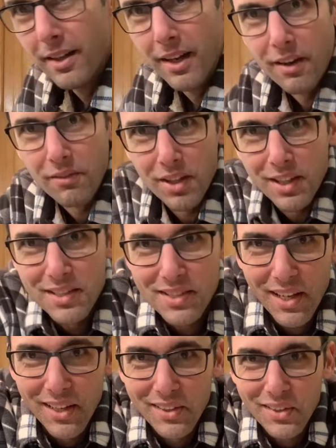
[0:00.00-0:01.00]
Everything's
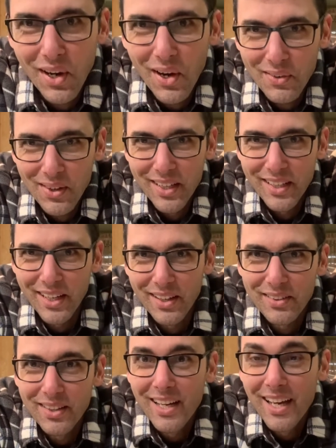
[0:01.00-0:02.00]
getting caught right now.
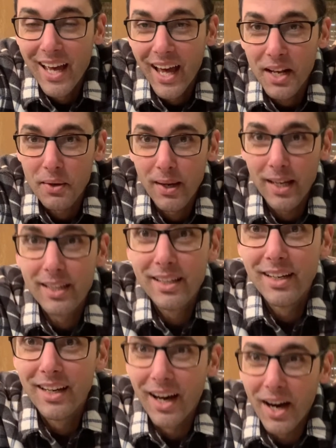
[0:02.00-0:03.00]
Anyway,
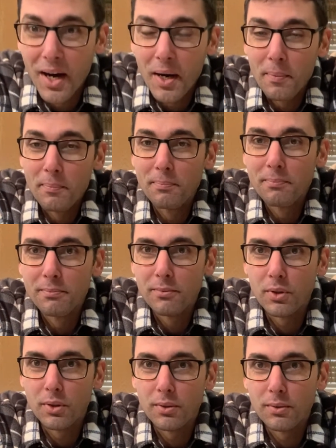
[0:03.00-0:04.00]

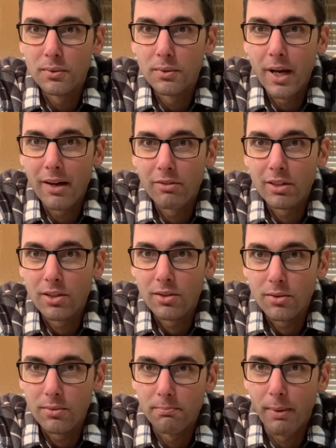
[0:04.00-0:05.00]
we'll have a
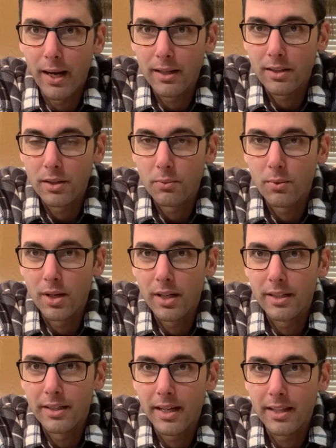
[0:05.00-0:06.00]
little bottling
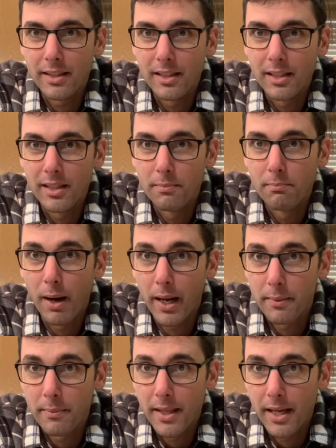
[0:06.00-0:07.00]
wand at the
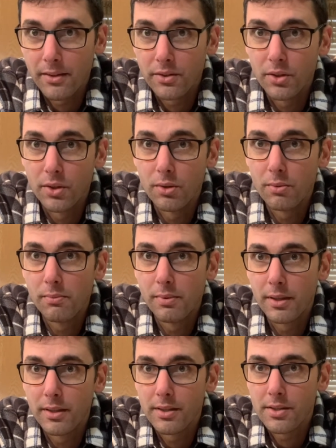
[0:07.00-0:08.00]
bottom of that tube
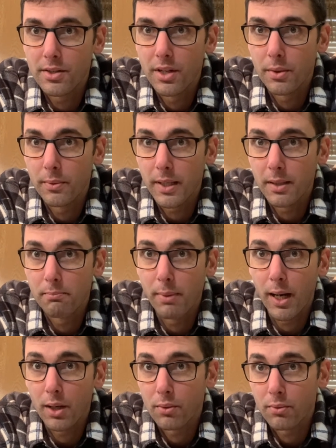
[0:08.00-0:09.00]
so that we can
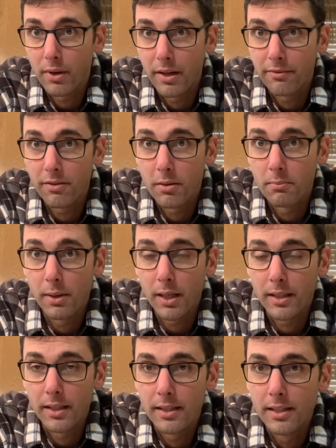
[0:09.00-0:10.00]
bottle right from the
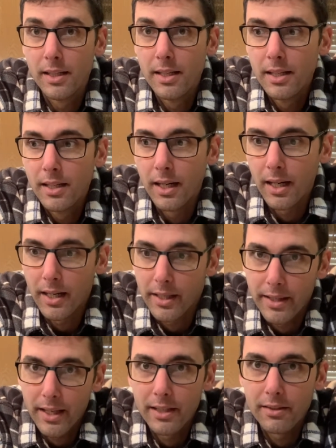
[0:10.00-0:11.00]
bucket.
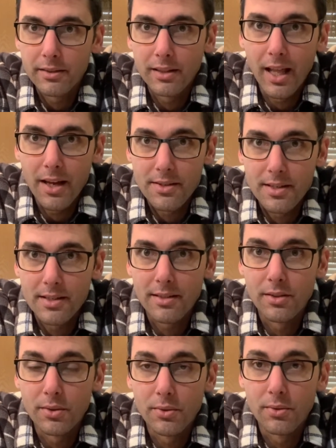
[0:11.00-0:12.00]
That allows us
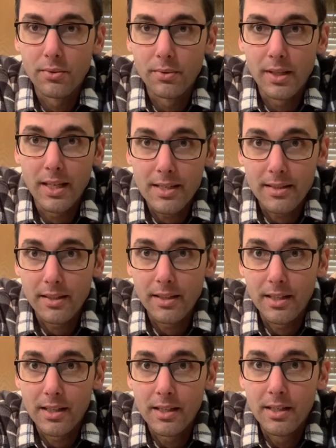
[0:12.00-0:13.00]
to
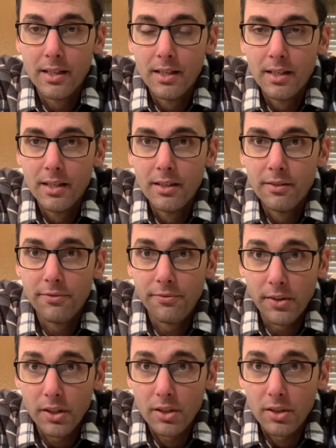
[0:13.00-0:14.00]
easily
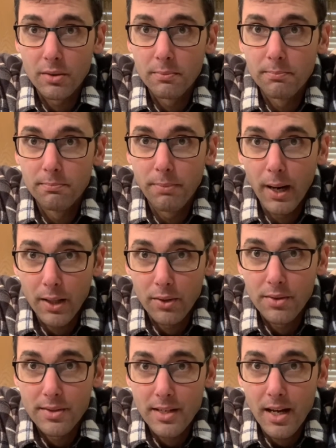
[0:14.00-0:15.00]
fill our
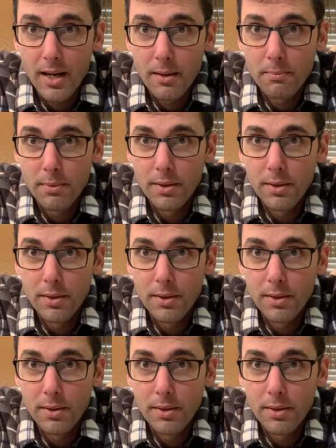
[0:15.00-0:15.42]
bottles up